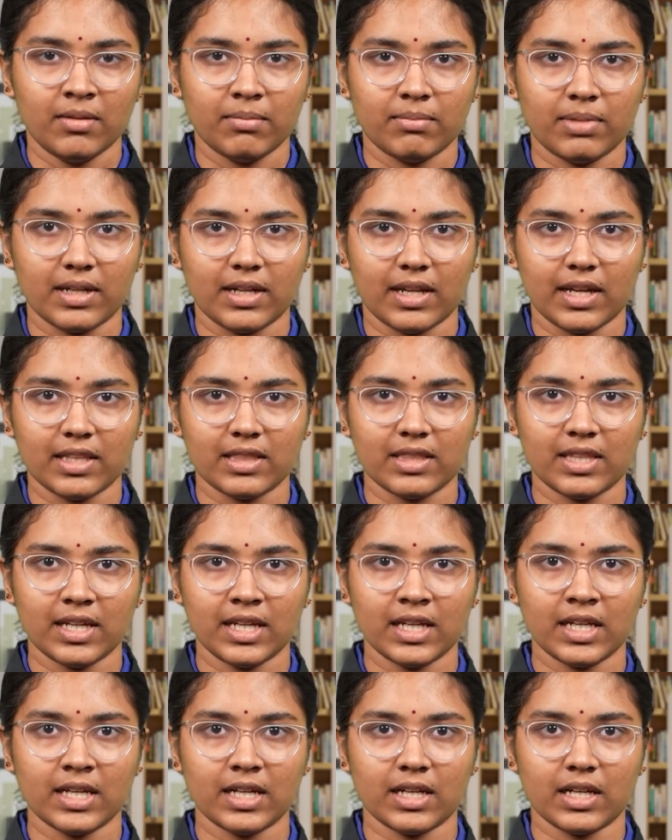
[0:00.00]
But I
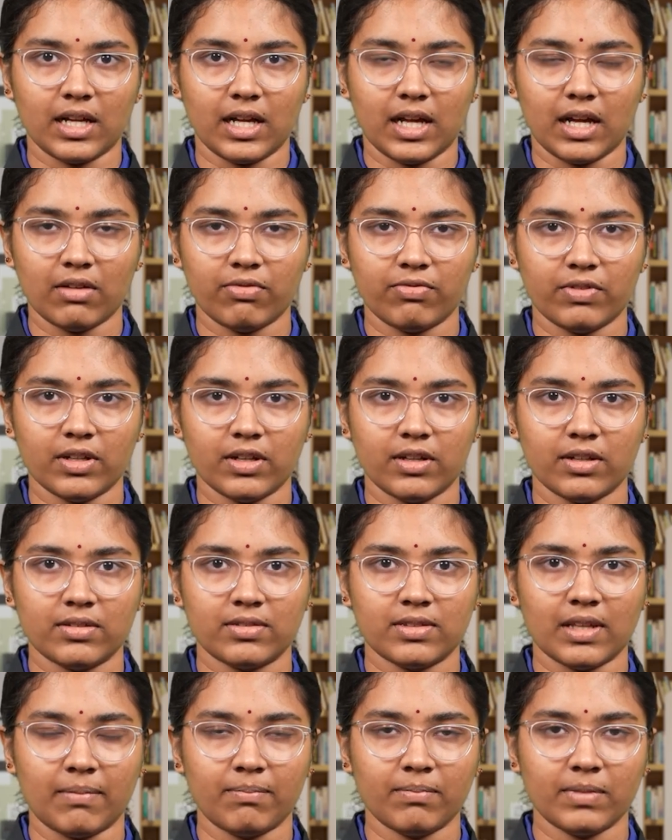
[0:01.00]
think after
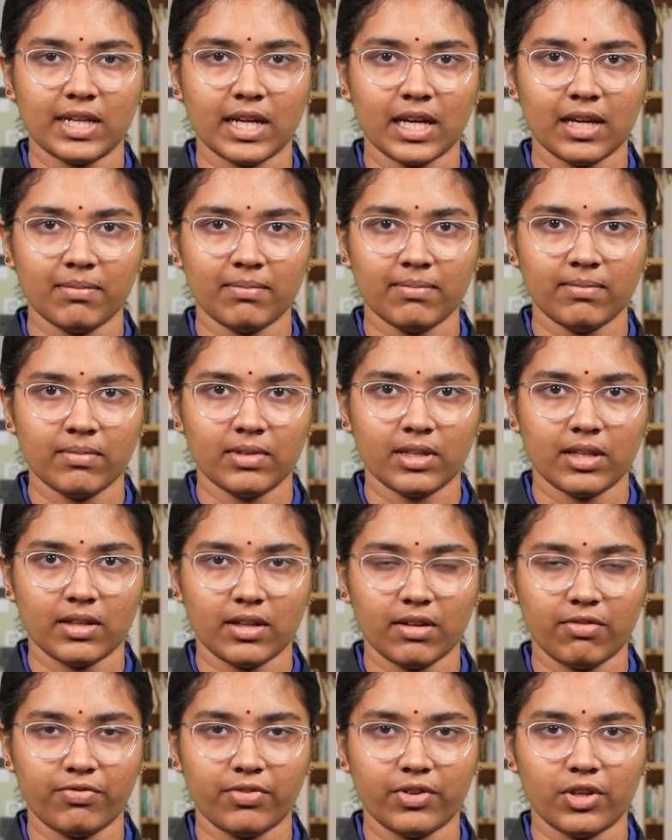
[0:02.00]
some time,
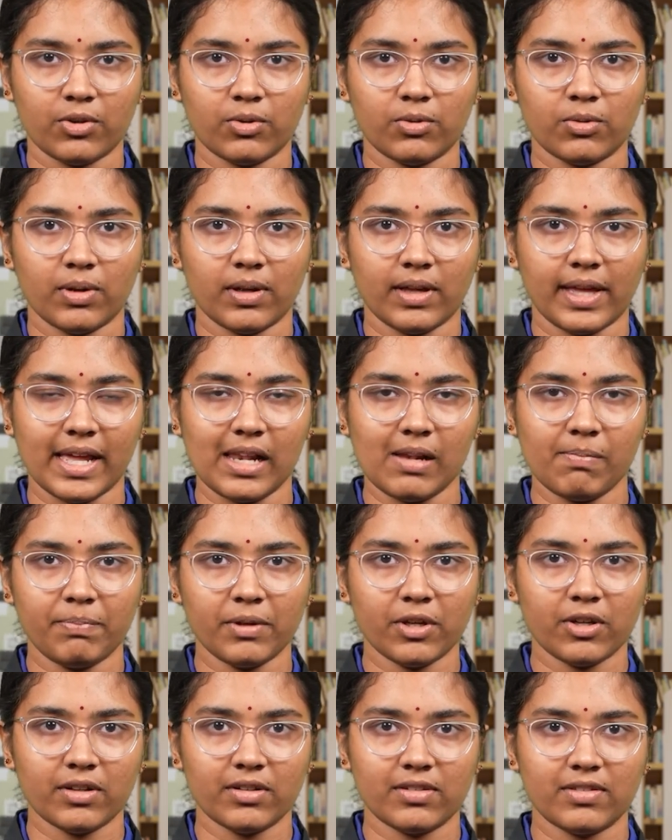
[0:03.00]
if you help
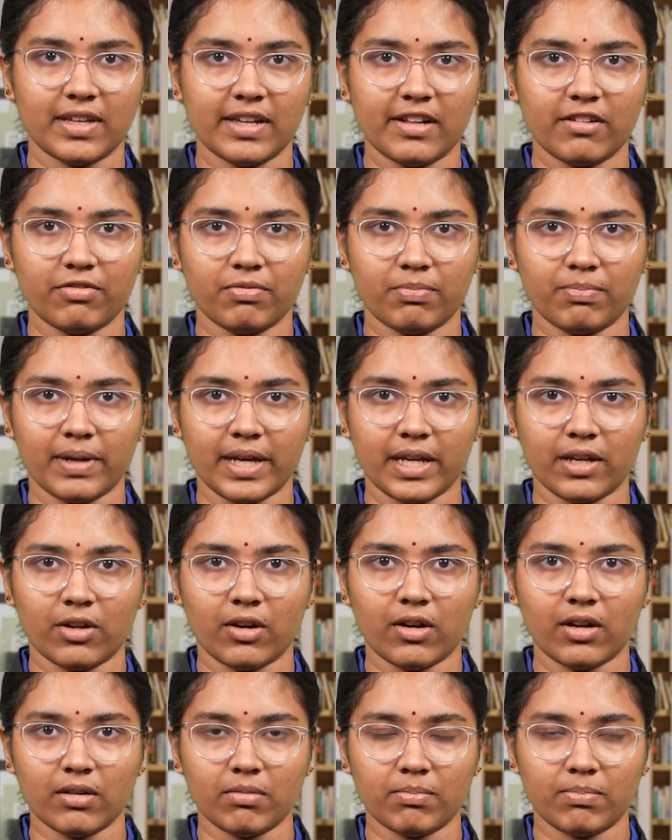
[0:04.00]
yourself by
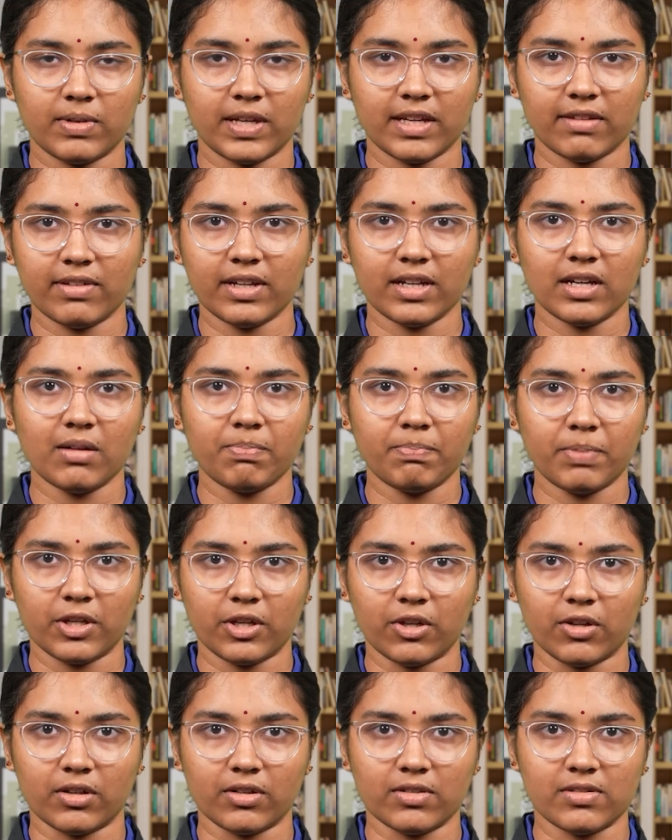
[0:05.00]
not giving up
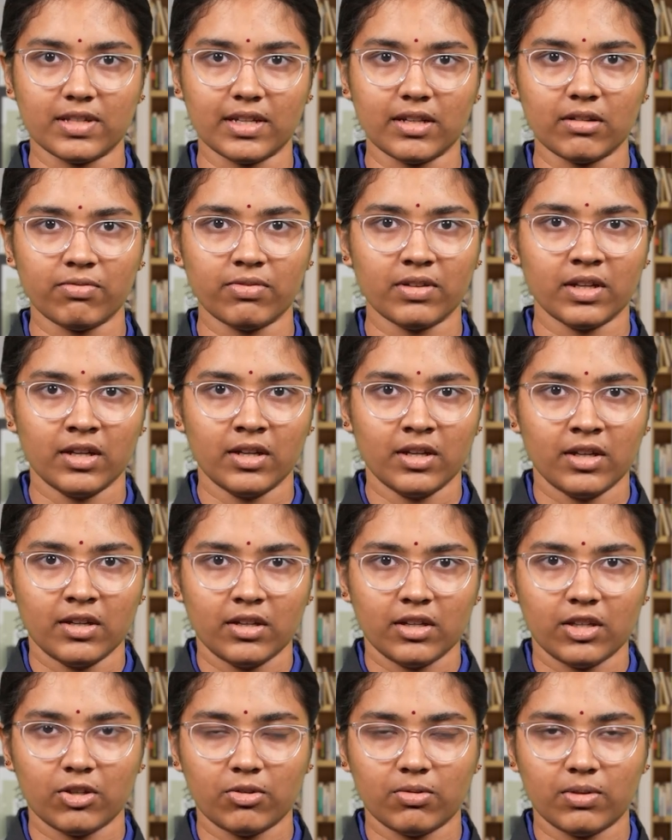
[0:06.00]
on yourself,
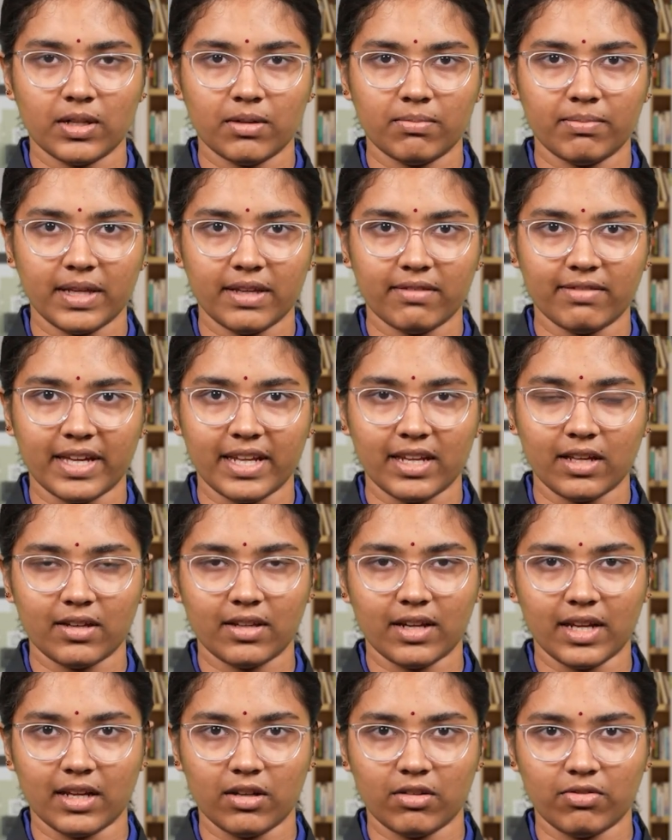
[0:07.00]
you will be very
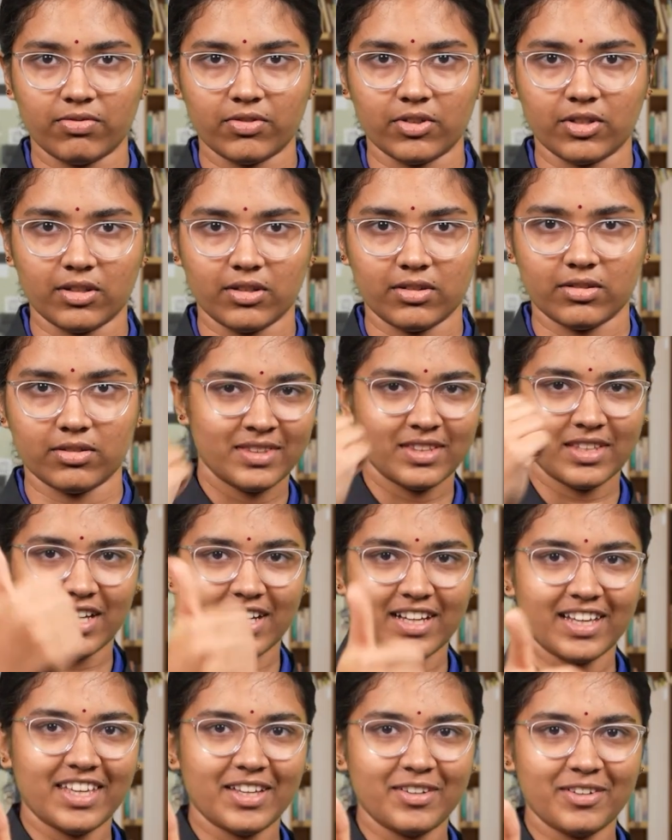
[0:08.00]
grateful.
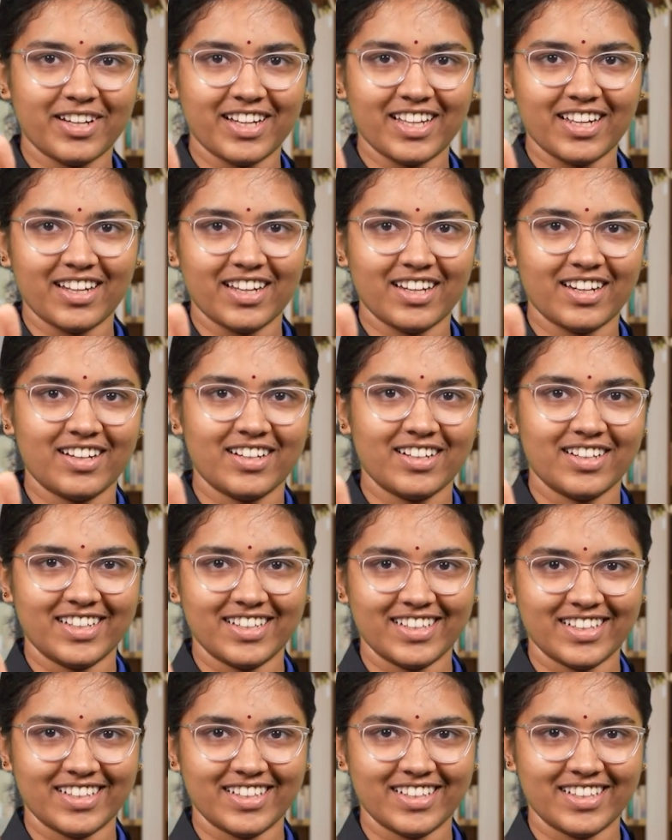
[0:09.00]
Thank you, Narayana.